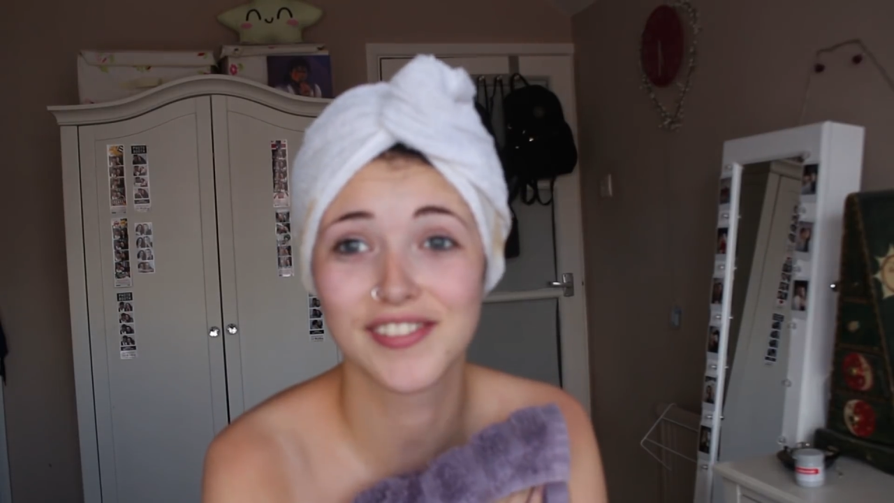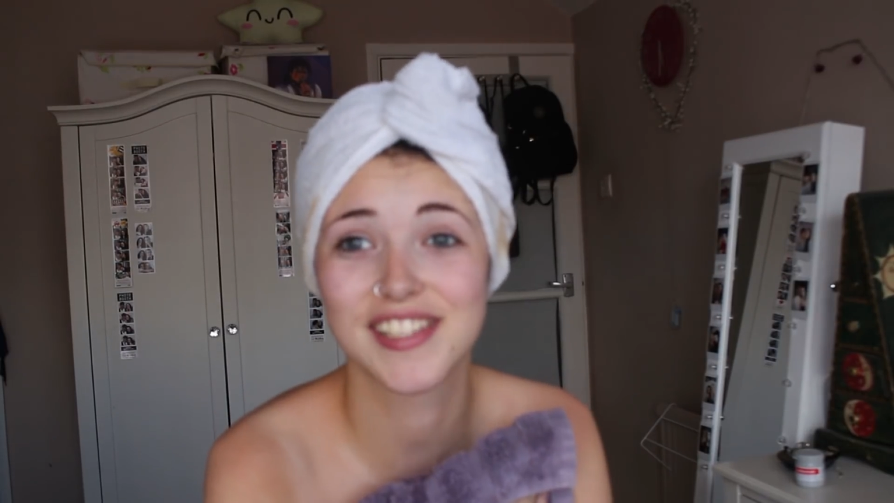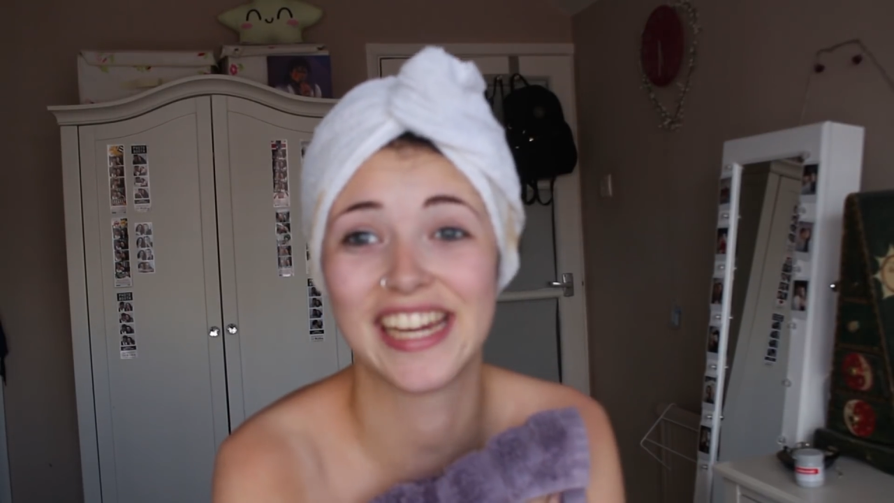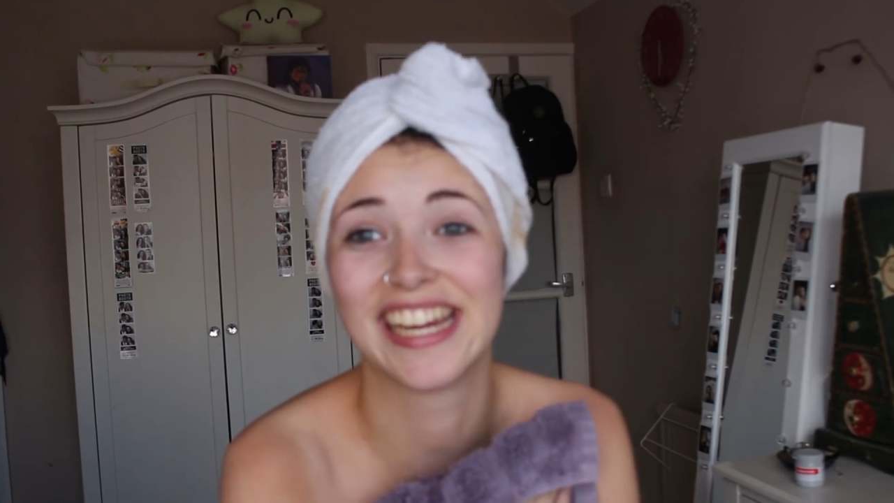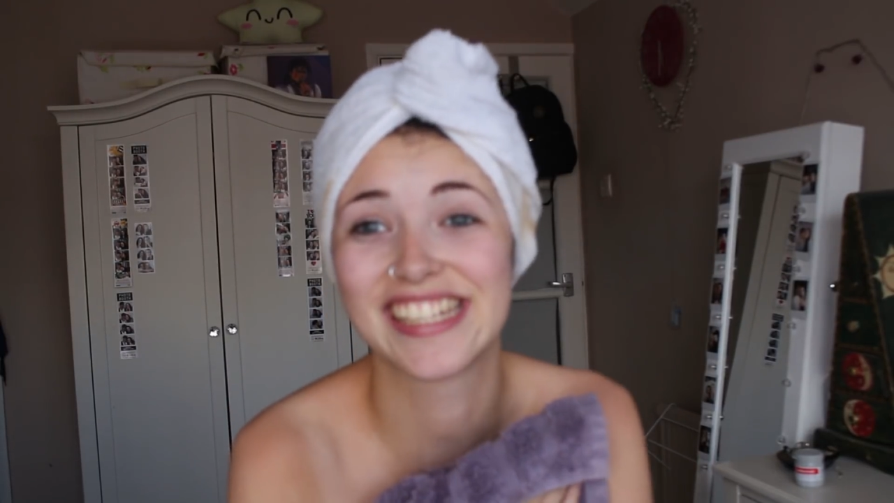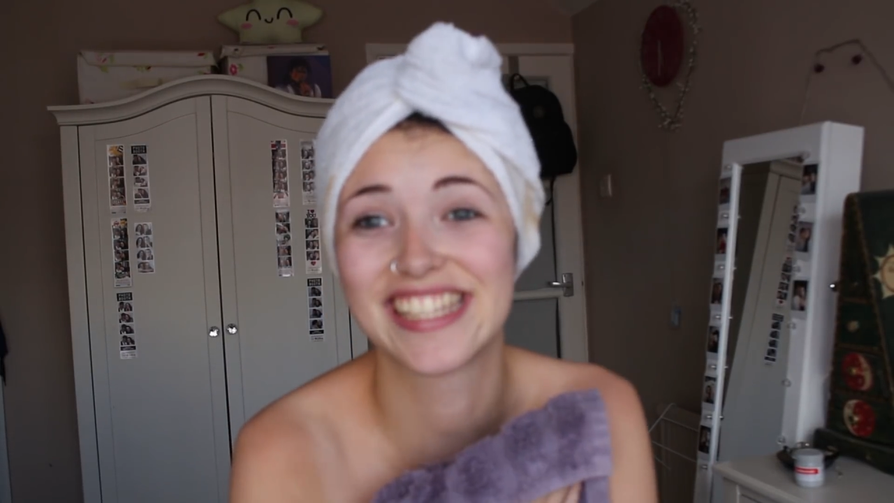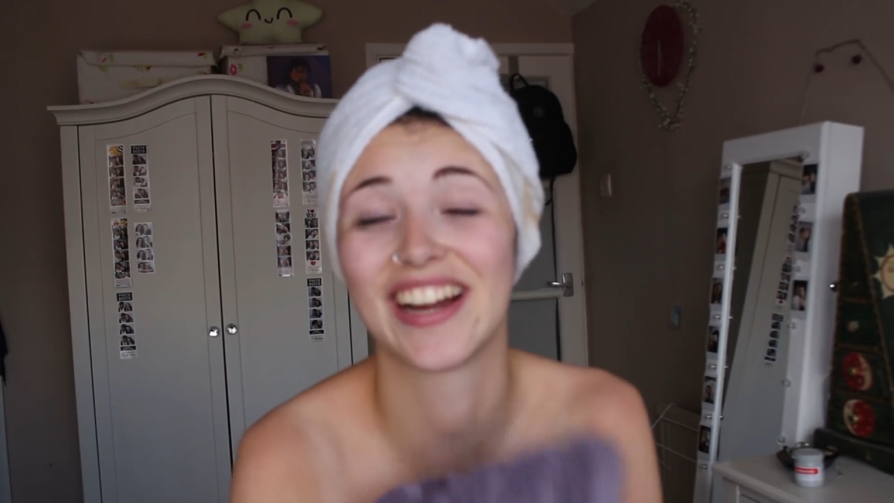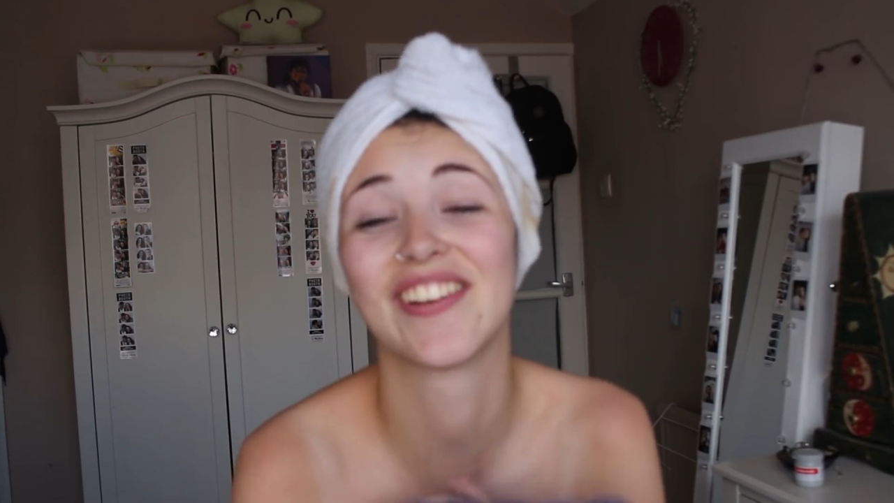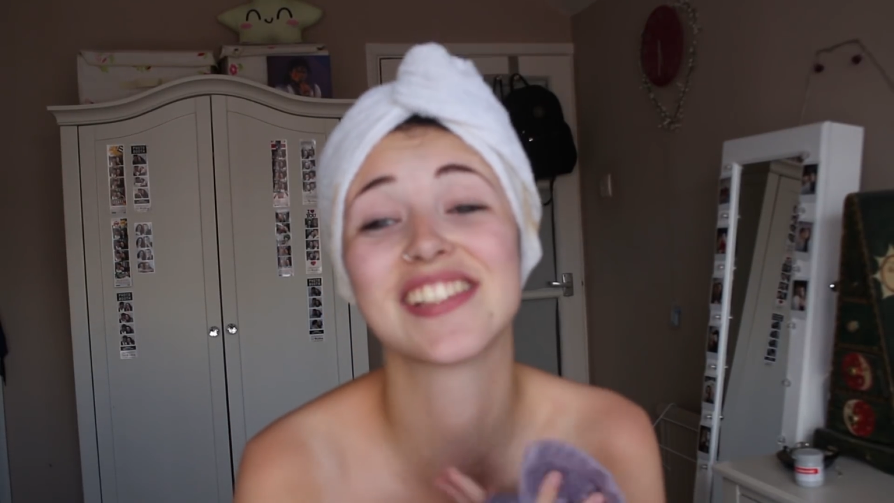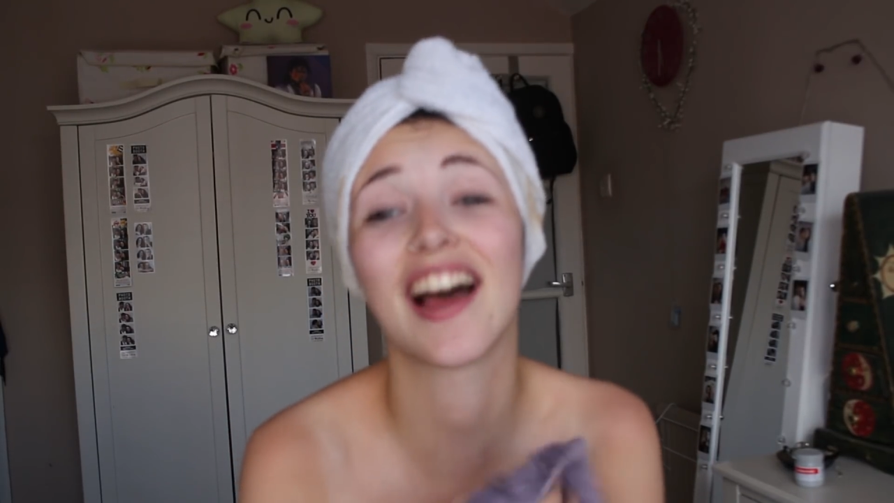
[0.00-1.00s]
6:30 and
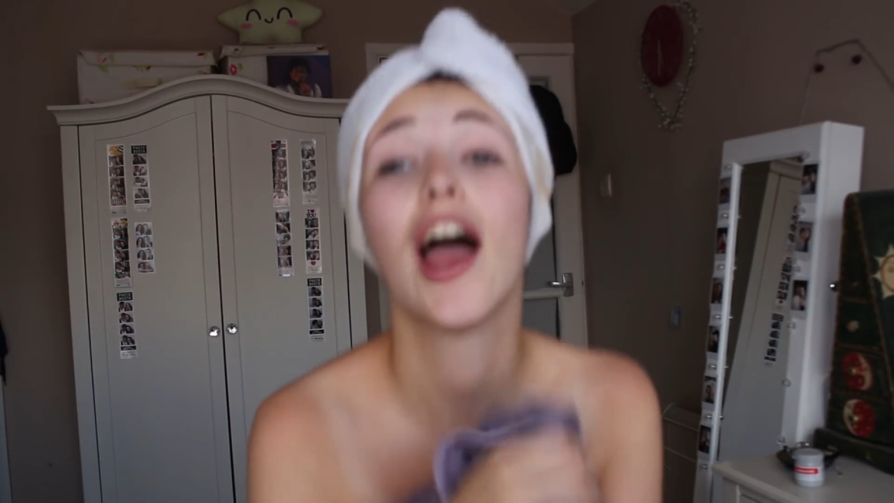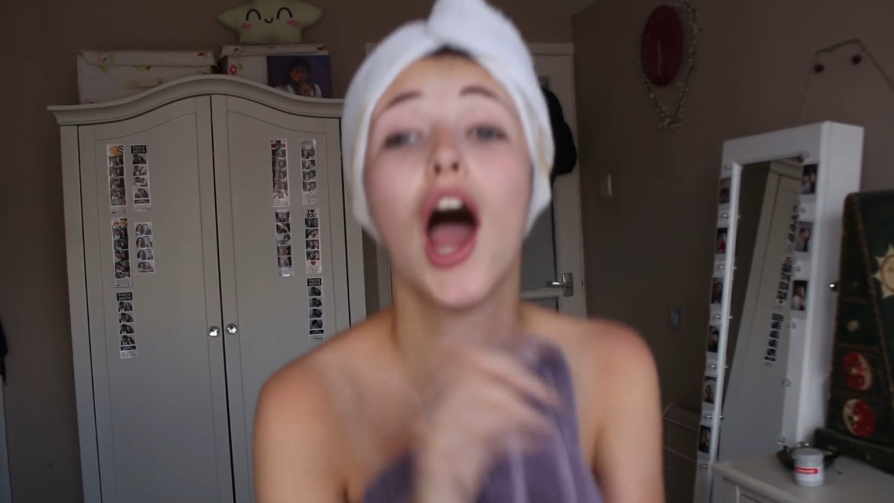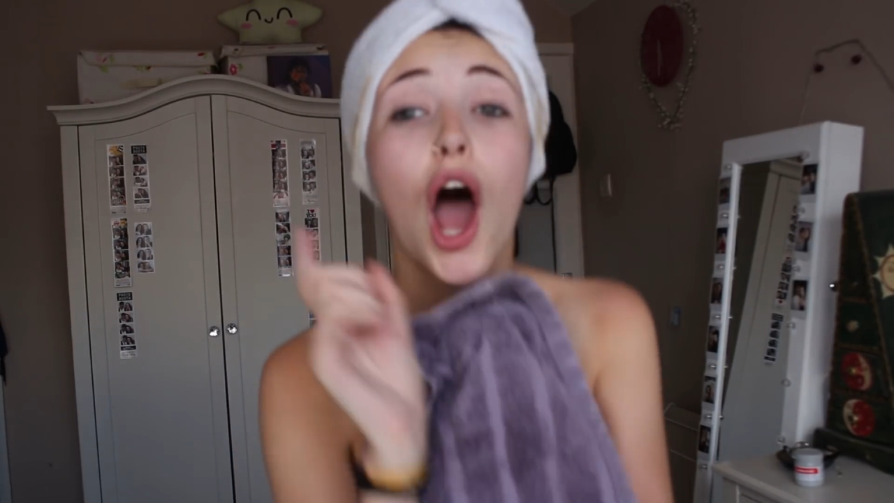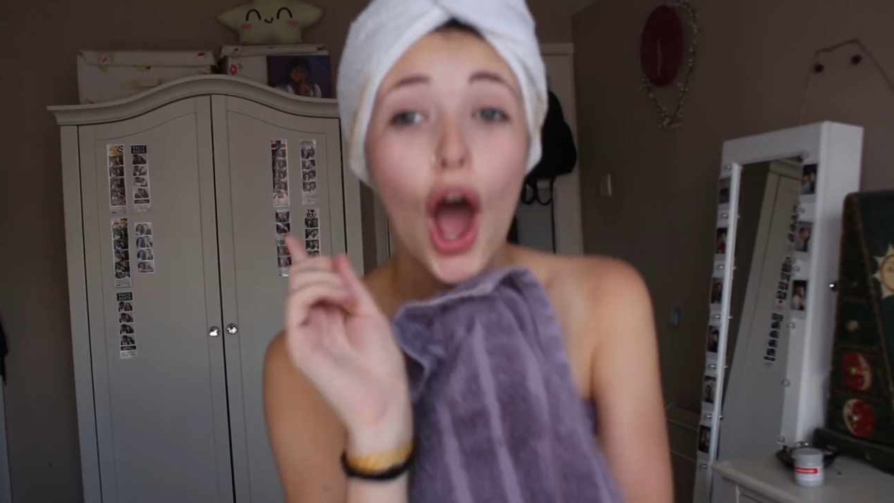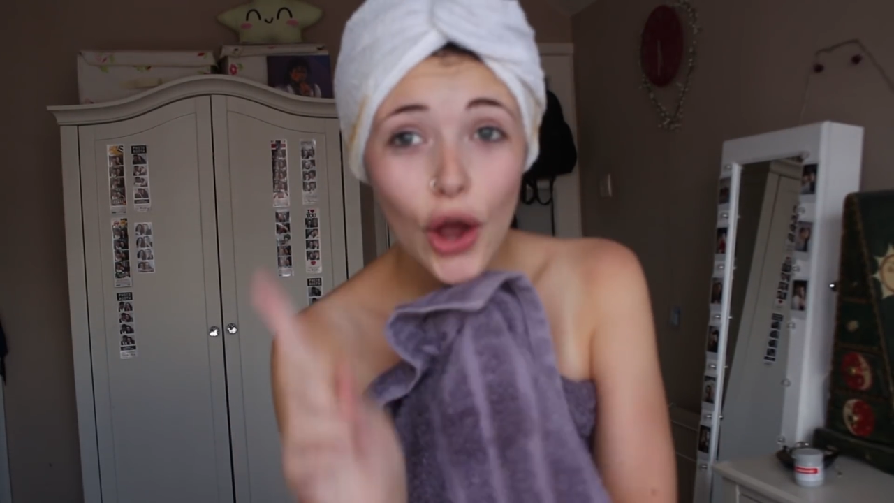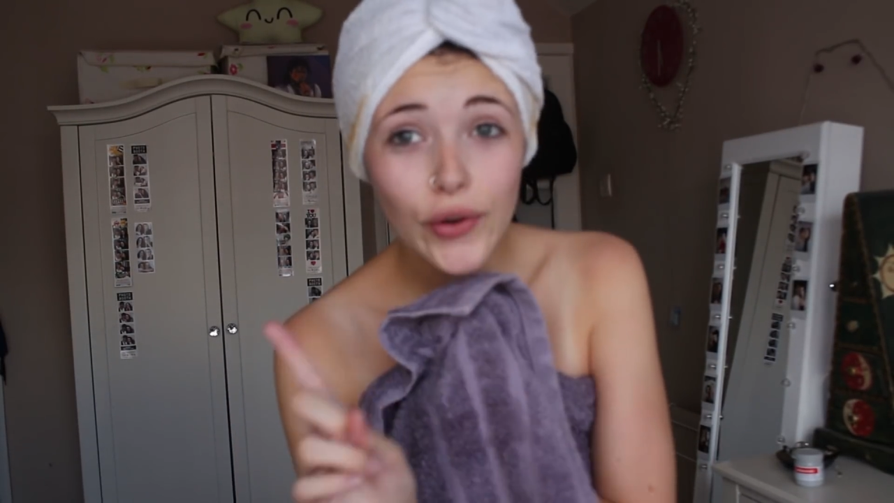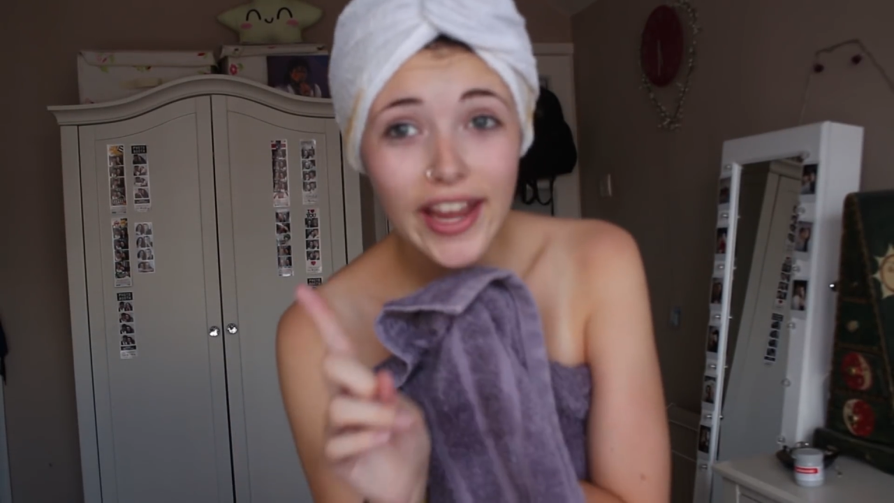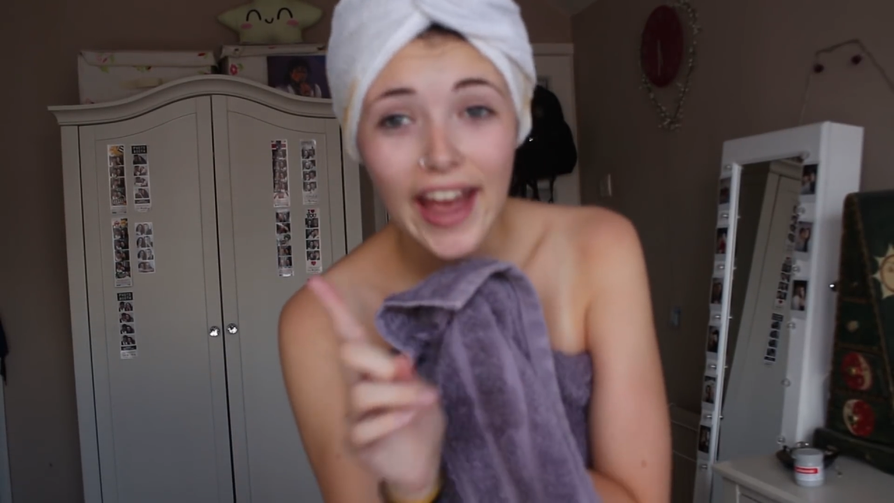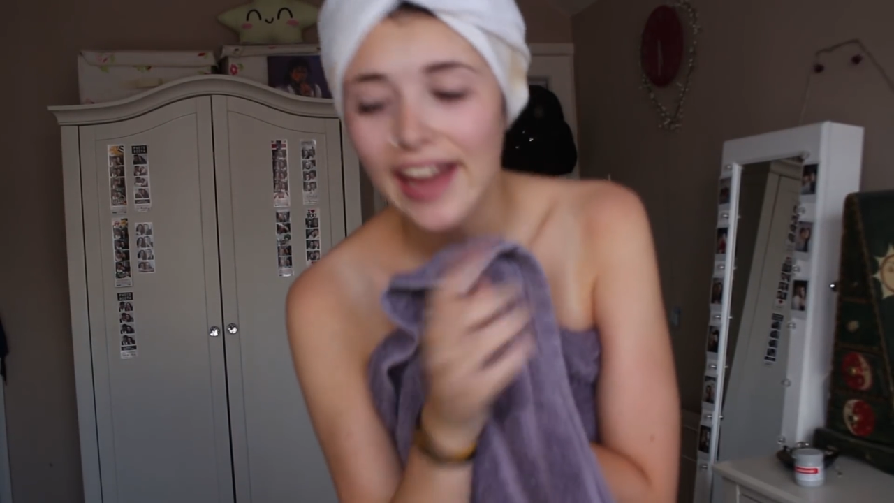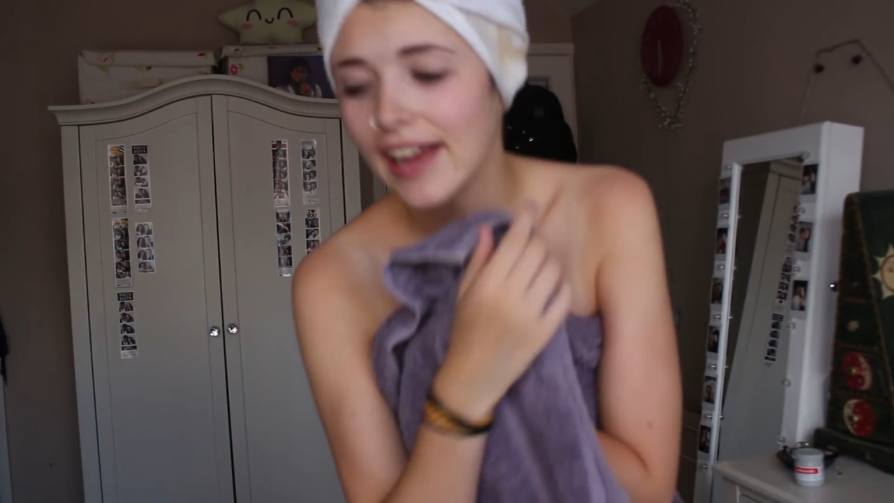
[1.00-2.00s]
I was like,
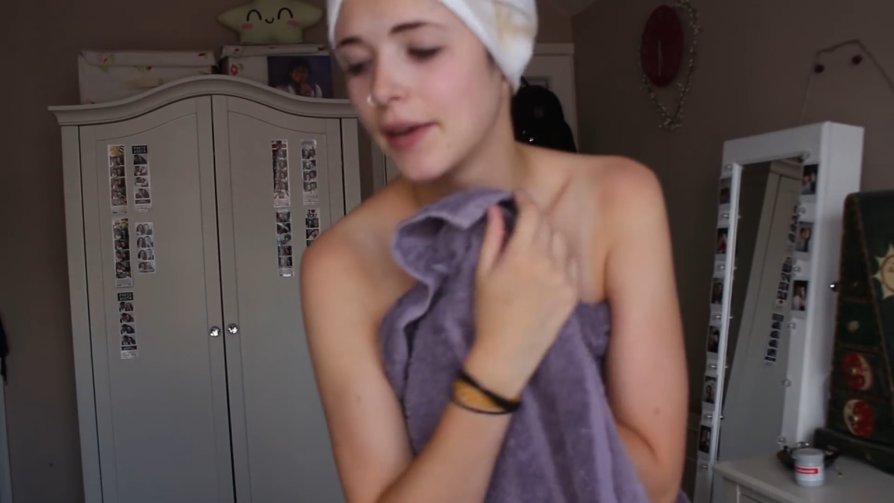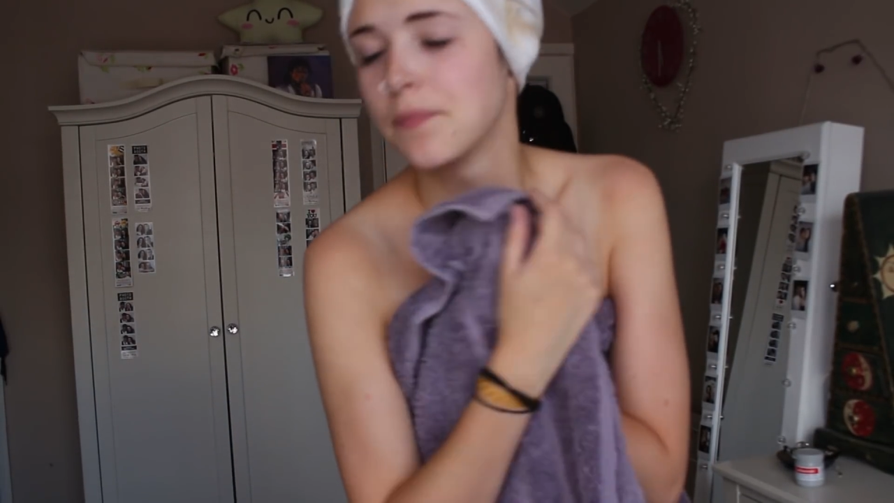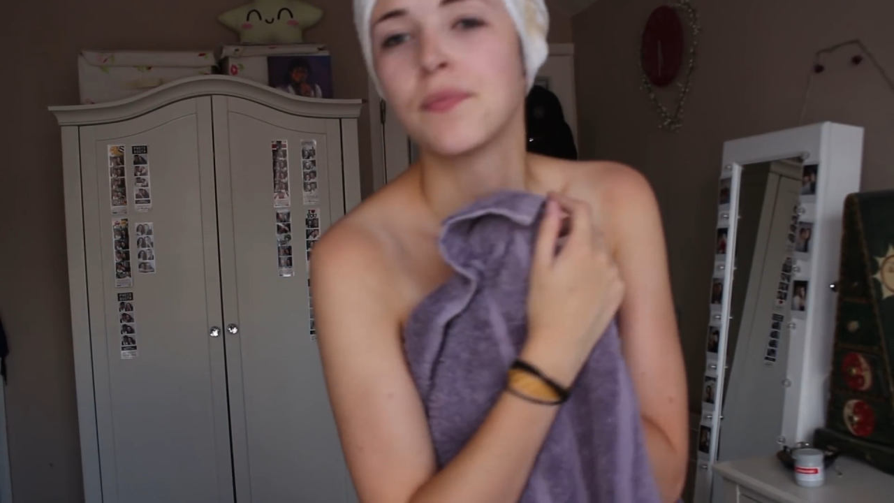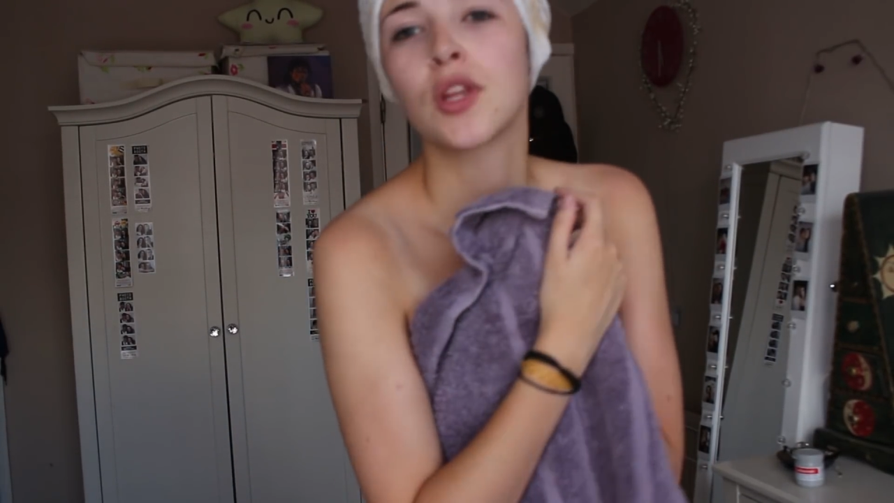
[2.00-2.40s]
okay,